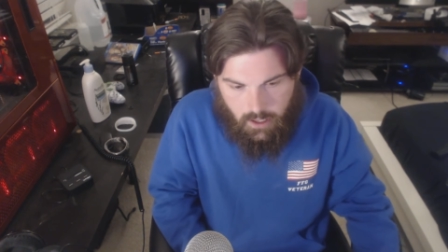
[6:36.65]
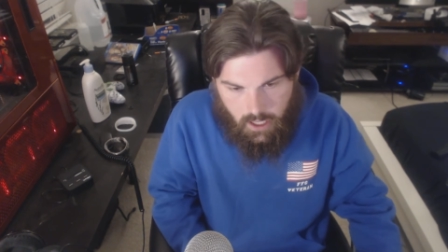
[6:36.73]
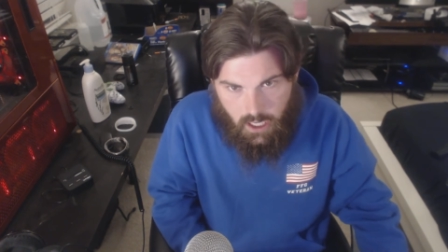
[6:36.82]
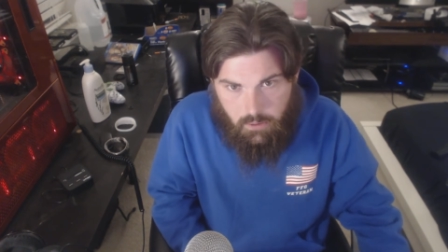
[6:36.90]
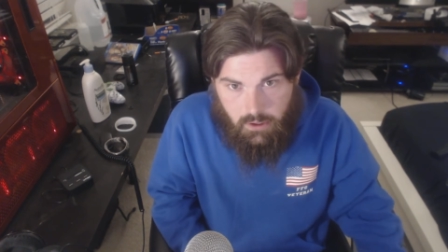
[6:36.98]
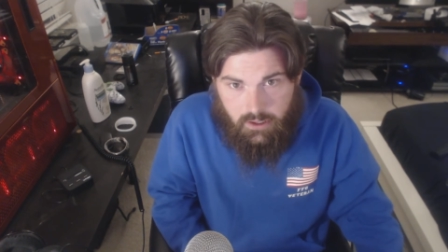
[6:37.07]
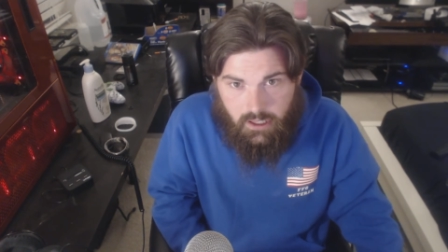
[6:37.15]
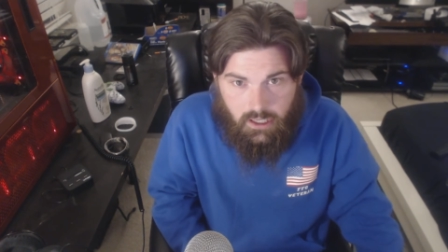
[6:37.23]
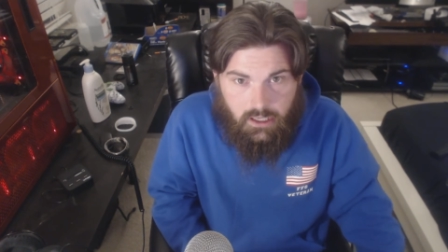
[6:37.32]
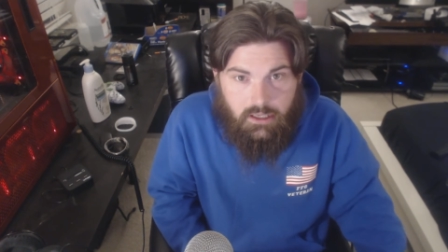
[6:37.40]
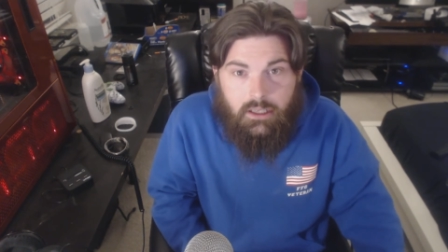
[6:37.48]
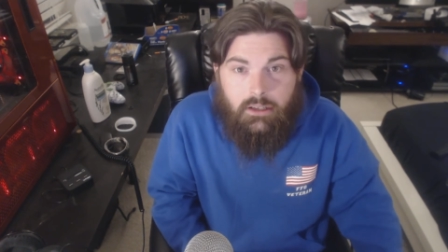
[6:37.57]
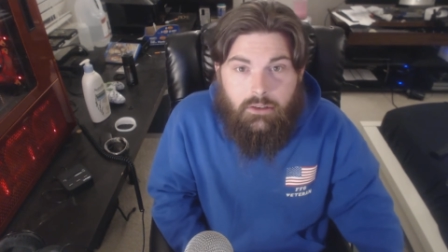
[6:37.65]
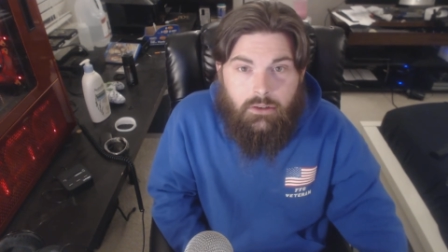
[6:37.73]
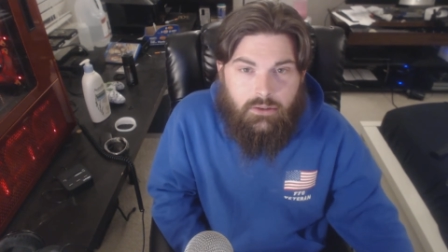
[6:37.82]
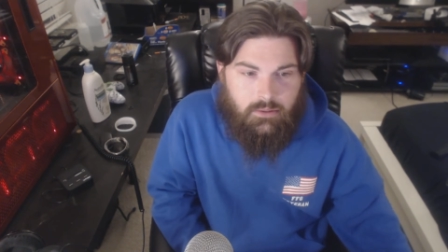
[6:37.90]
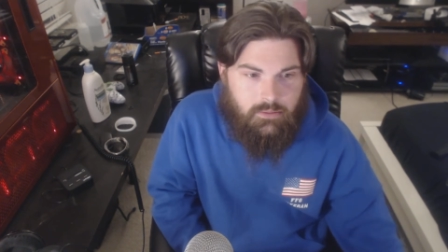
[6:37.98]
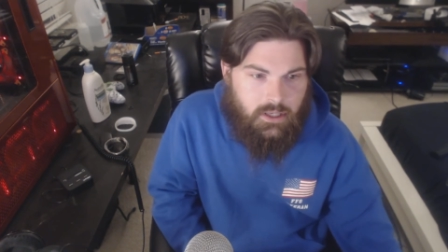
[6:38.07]
camera that I need to
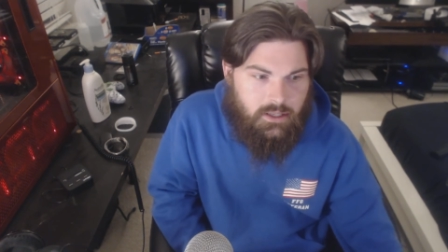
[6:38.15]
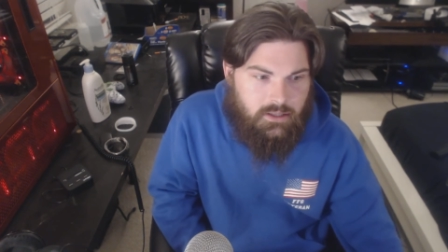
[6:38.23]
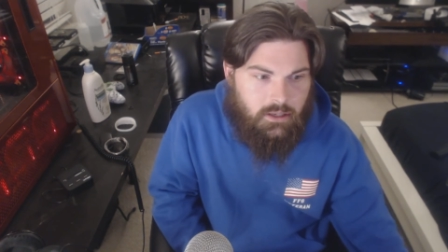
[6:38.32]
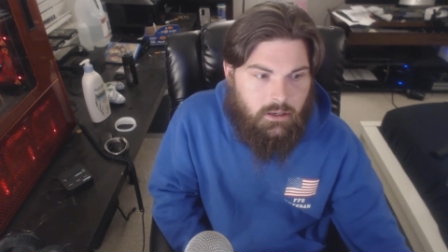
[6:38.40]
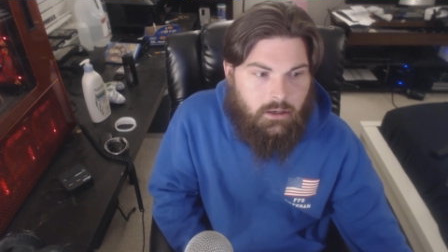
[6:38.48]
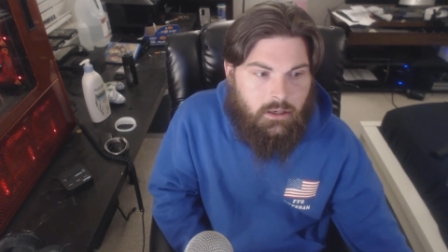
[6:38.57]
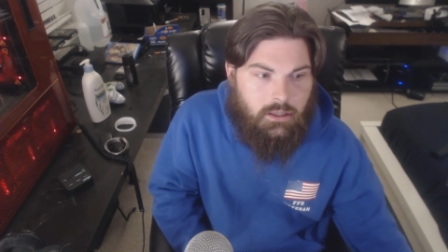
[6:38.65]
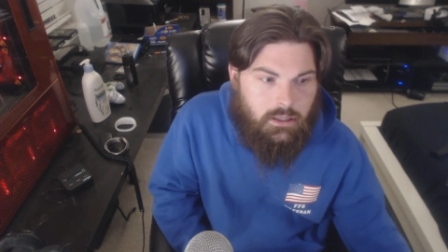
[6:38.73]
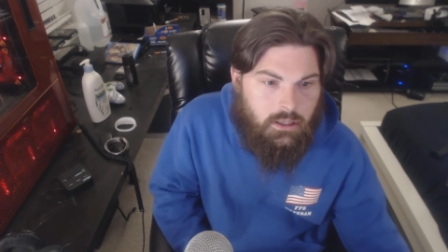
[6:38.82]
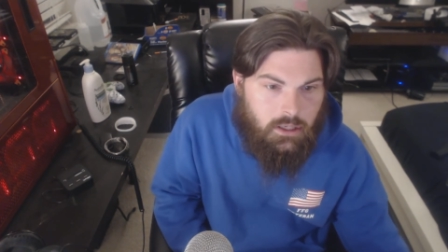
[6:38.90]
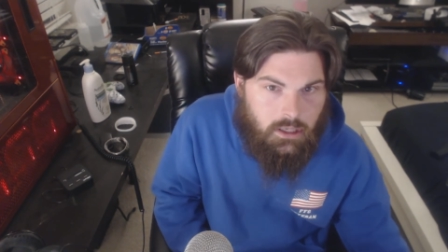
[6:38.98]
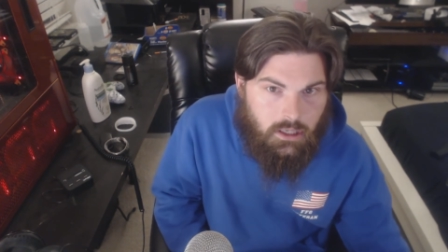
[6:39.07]
do some testing on.